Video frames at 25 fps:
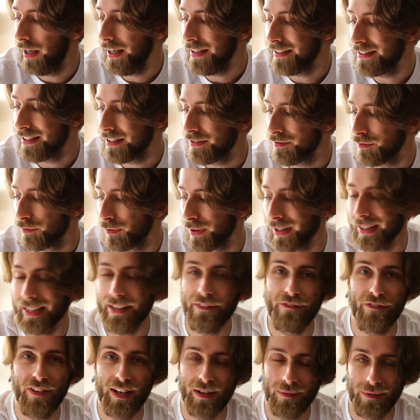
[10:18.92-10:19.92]
didn't really
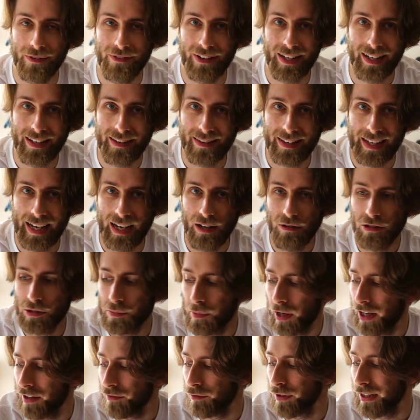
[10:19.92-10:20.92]
fit with anything else,
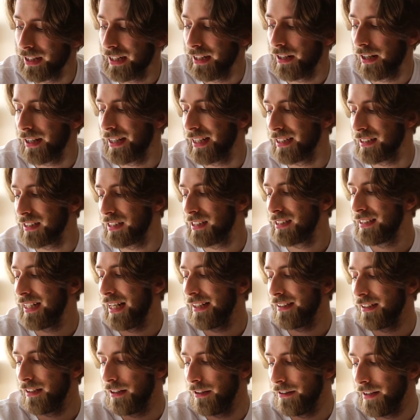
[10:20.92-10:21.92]
but I really like it as a
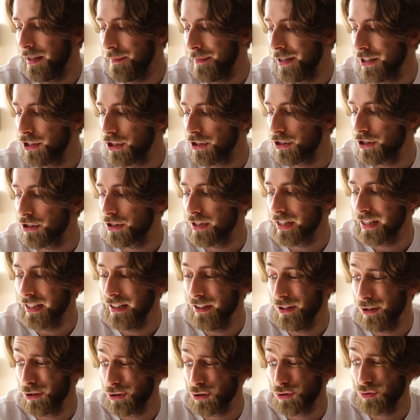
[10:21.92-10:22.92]
standalone image. I just think
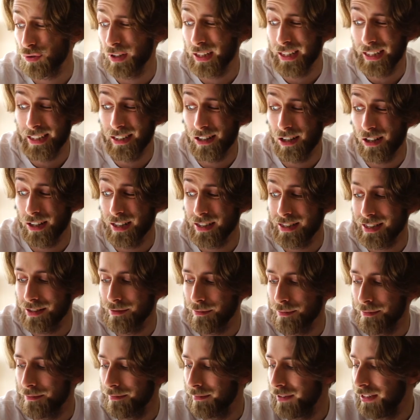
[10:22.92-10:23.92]
it looks really nice.
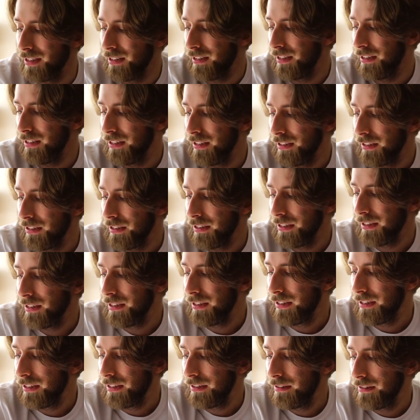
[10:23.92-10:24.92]
And,
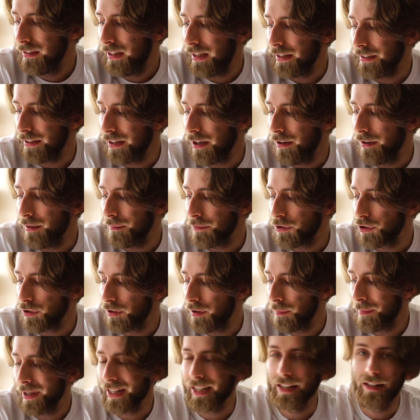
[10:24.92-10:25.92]
I don't know, I'm sure
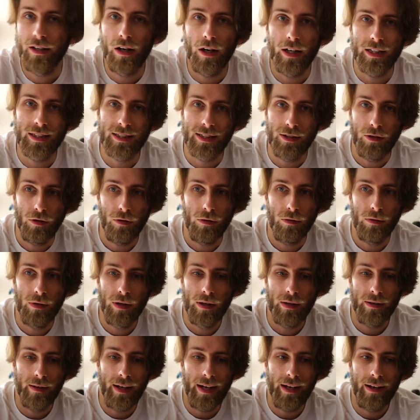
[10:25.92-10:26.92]
I make a nice little
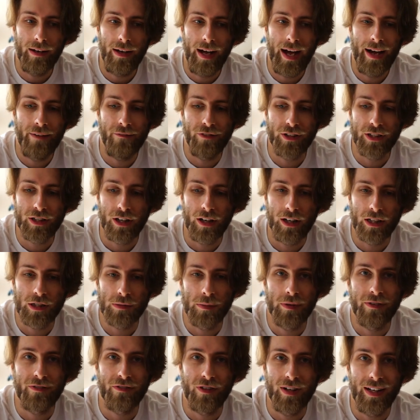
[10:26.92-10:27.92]

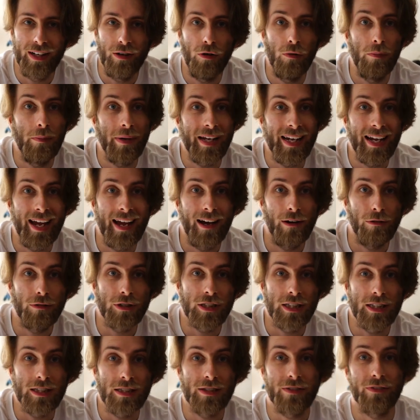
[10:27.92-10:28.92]
advertisement for little bee
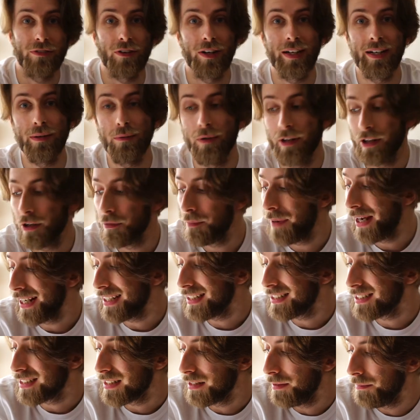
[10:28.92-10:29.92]
houses for anyone who
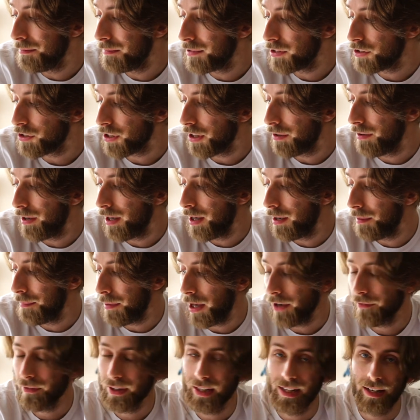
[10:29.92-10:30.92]
makes them. So, but
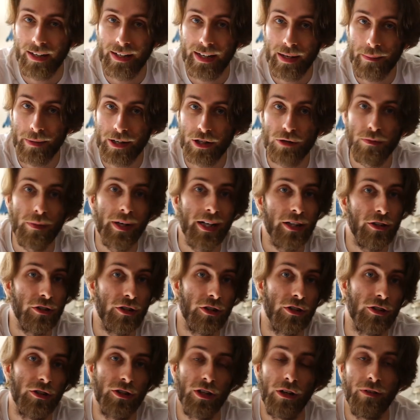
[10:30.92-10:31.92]
I really like the image, but I
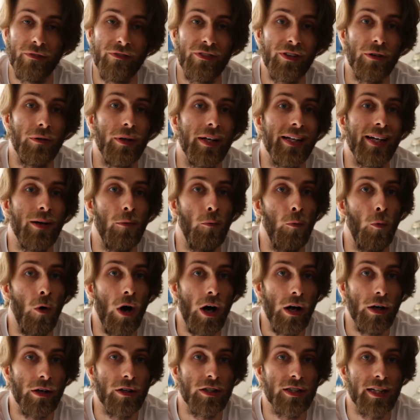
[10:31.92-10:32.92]
just don't feel like it
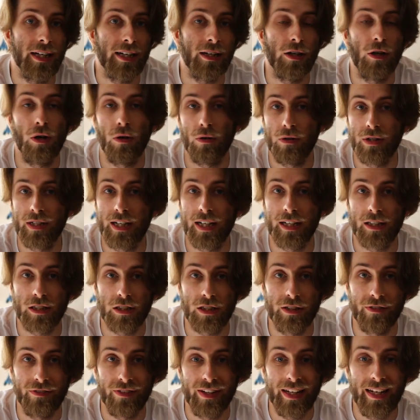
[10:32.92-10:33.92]
worked in
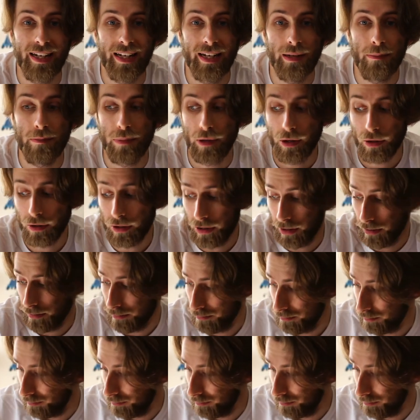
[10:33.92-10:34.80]
context of the book.